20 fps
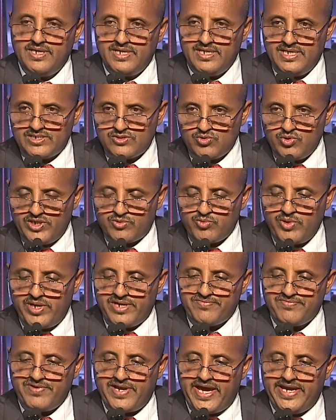That's what we are
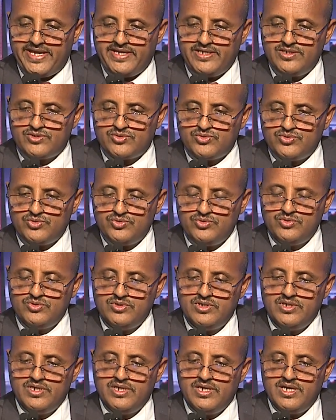flying to
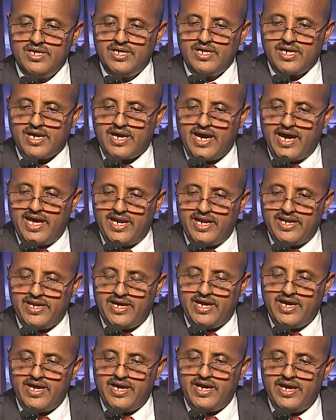
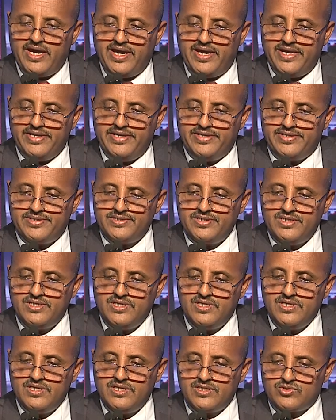Canada and
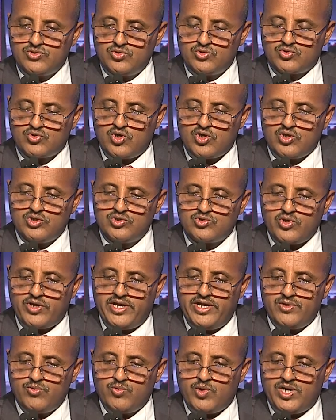to Toronto
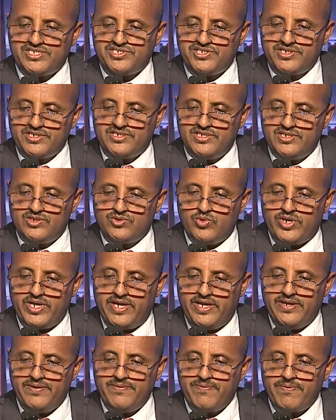and Washington
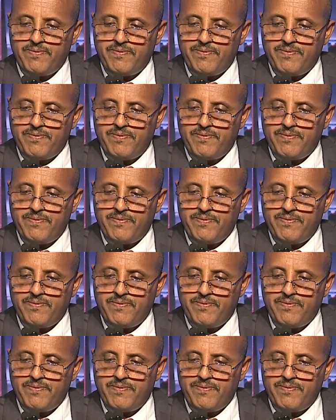today.